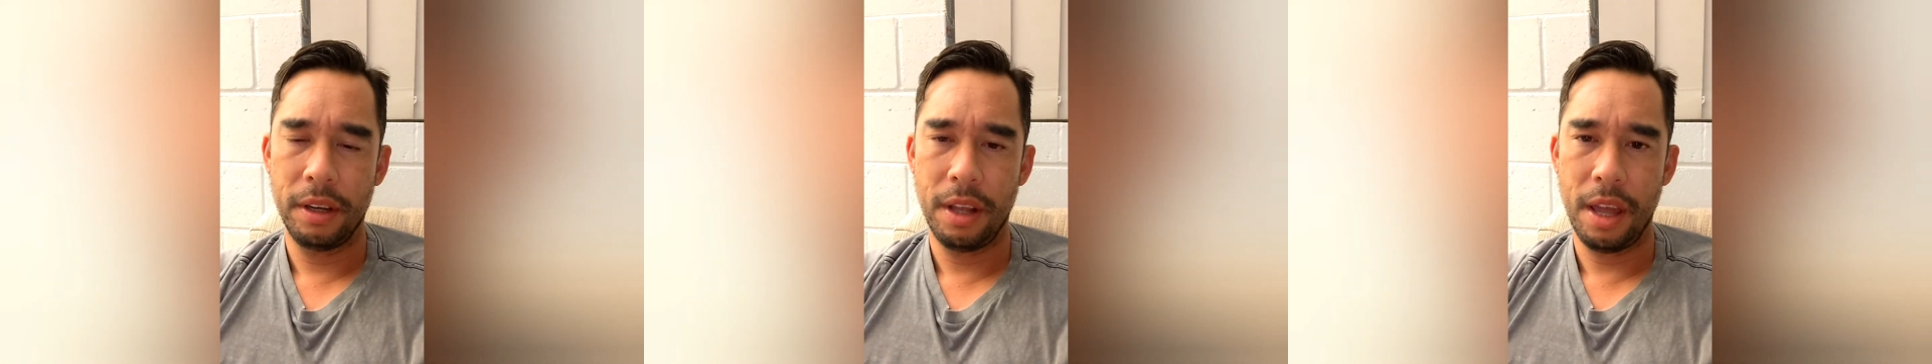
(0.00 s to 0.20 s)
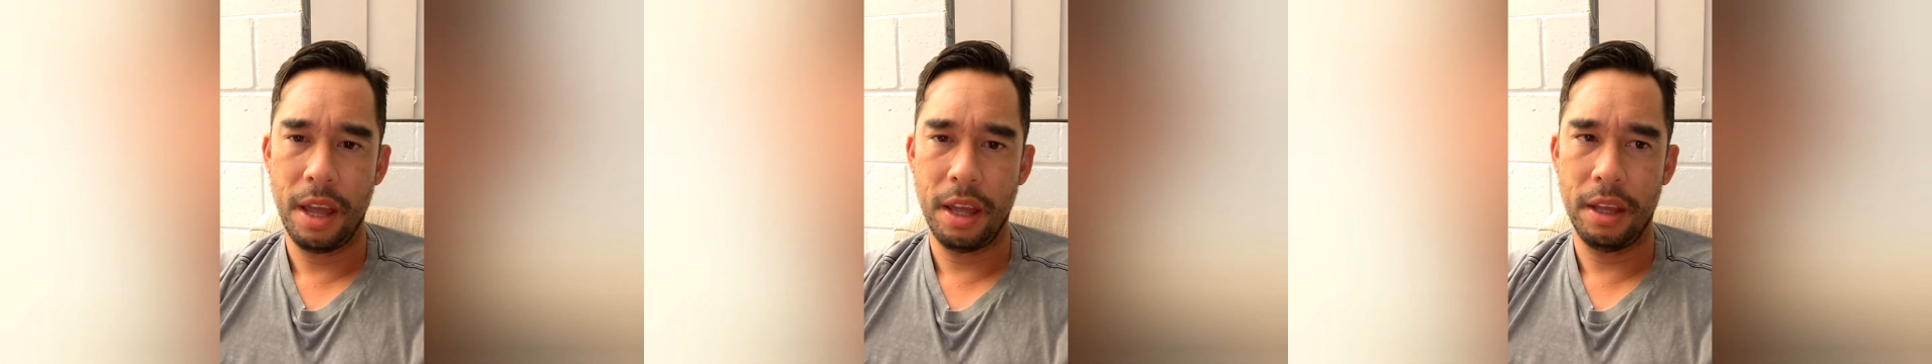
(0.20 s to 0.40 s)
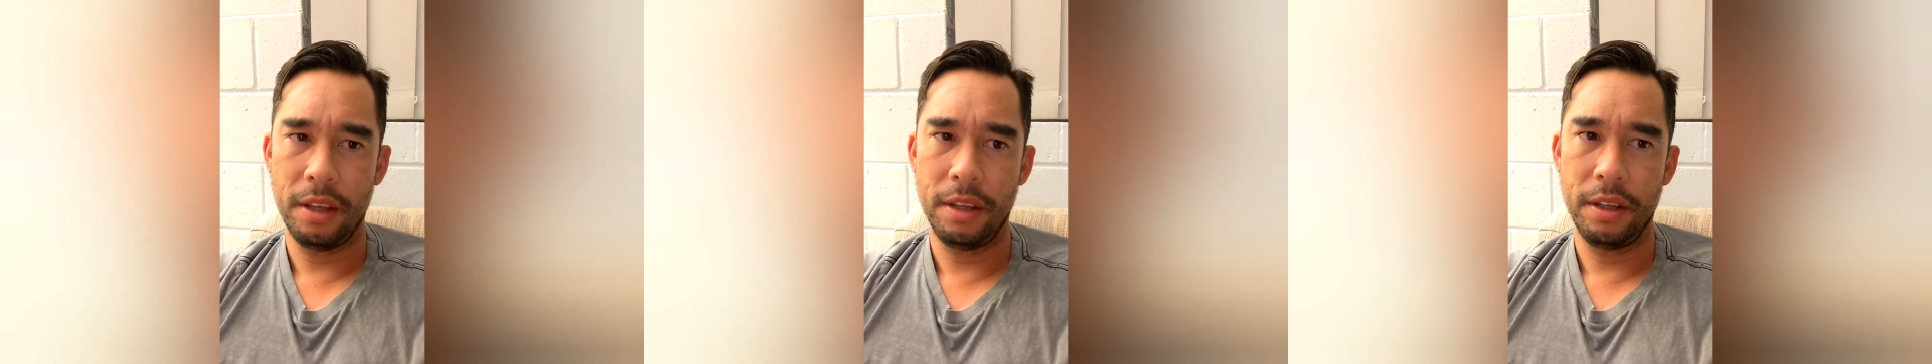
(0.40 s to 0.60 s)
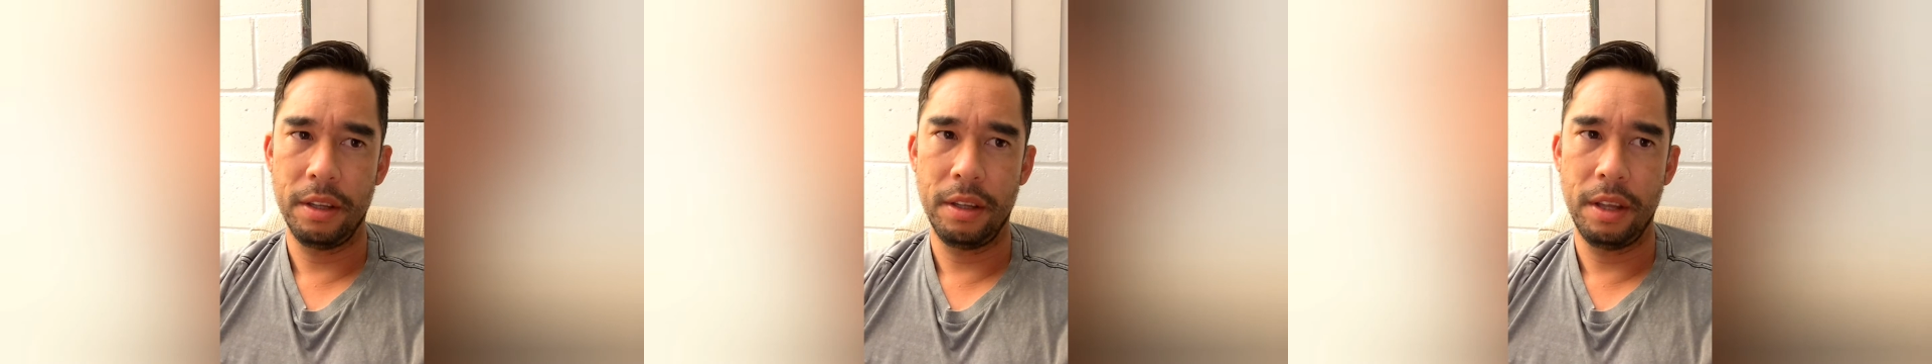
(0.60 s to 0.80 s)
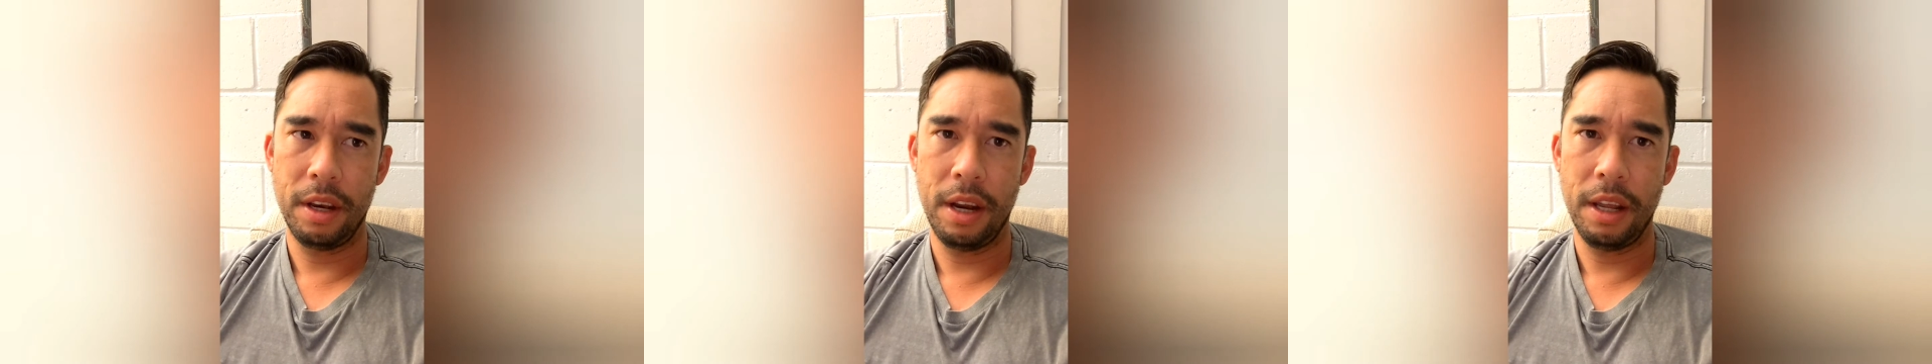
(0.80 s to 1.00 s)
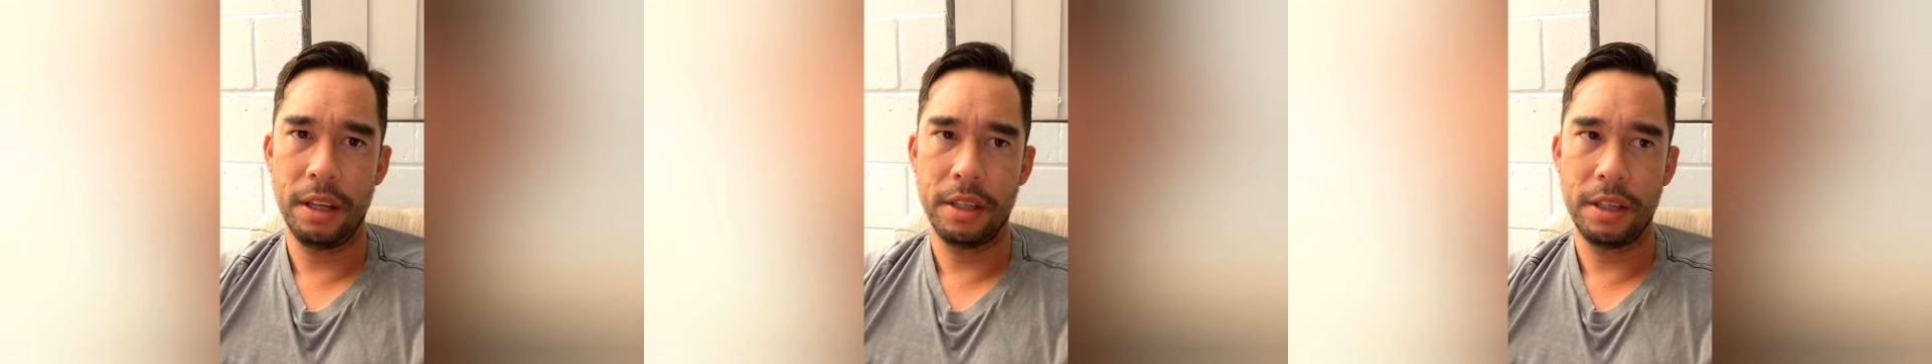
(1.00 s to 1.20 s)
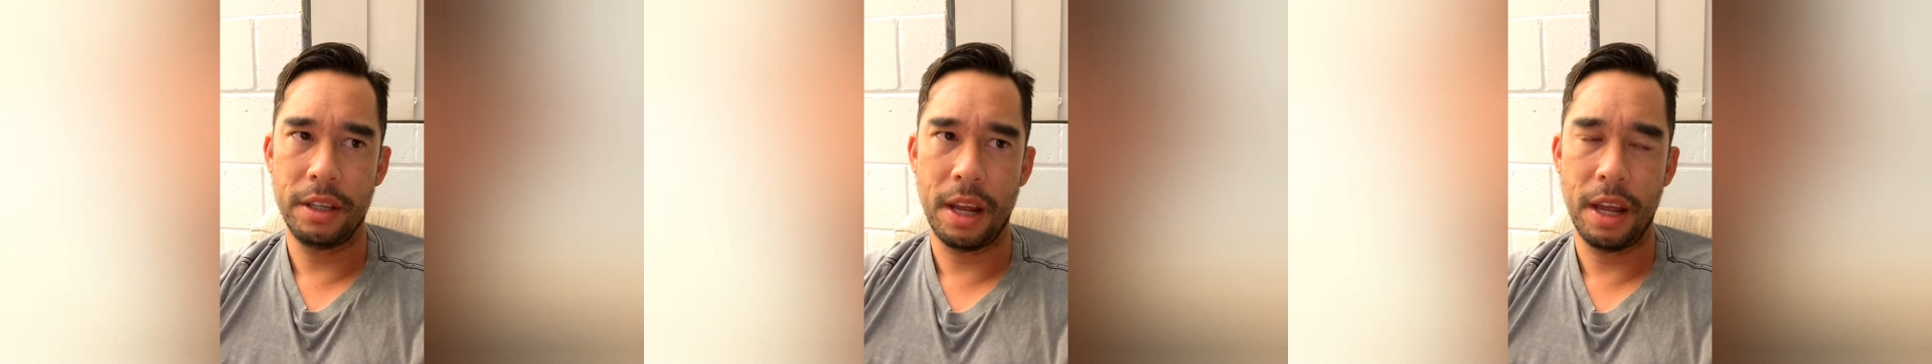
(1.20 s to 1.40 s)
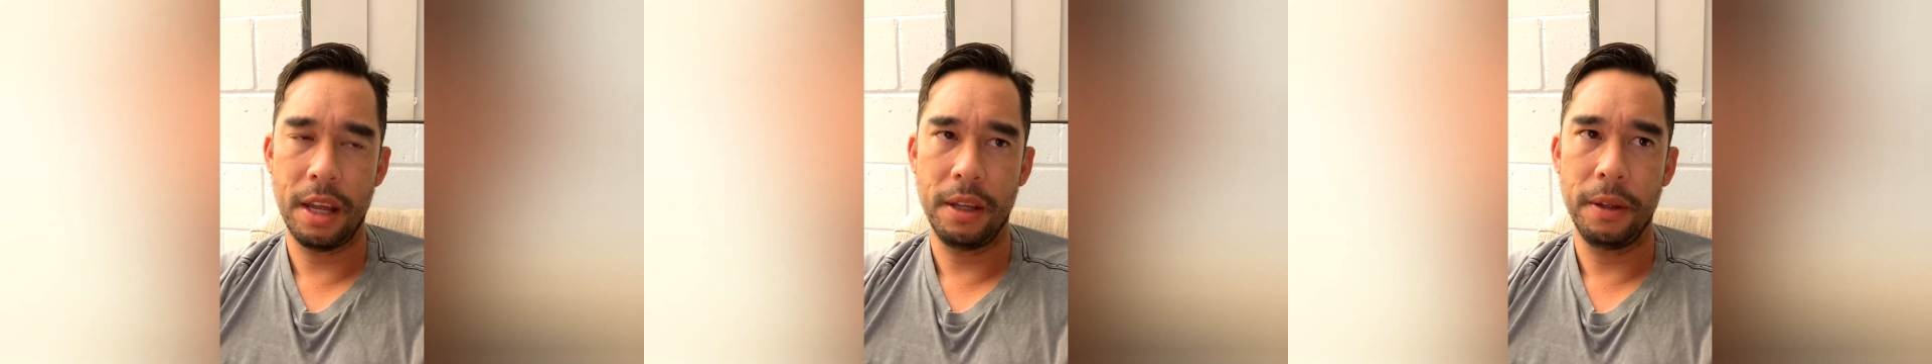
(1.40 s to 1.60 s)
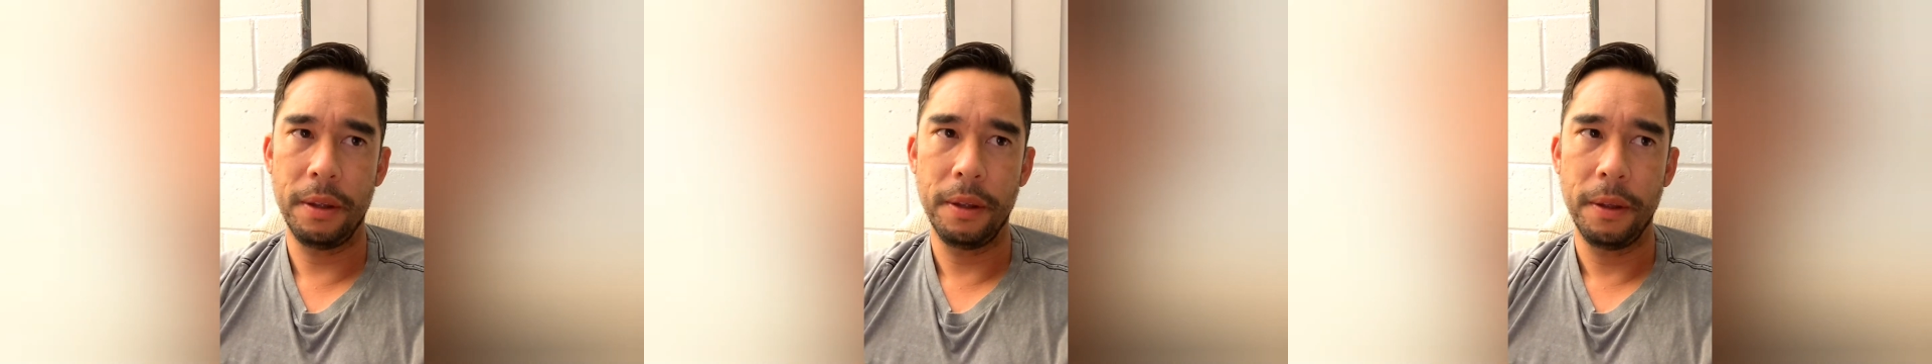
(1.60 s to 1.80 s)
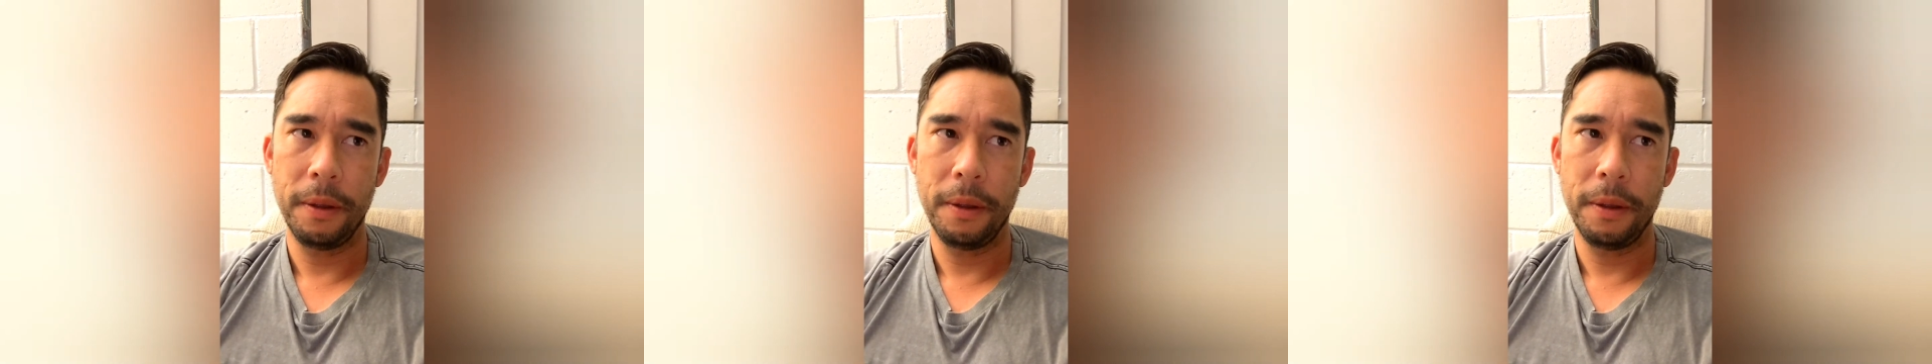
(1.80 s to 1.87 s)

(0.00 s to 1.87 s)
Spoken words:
and the next day,